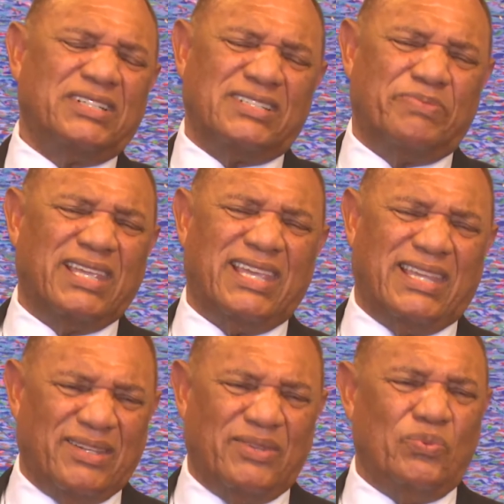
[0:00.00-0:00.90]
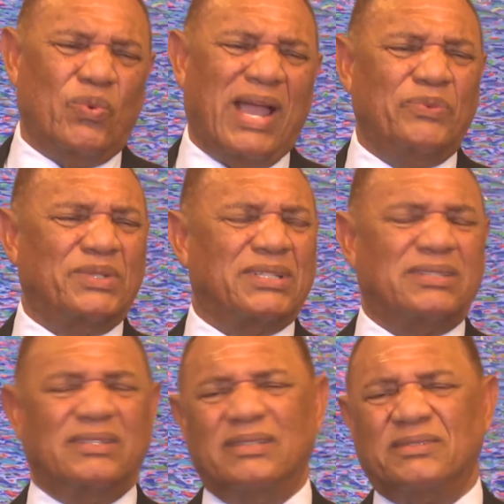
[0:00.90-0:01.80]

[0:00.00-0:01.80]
listen, how did this begin?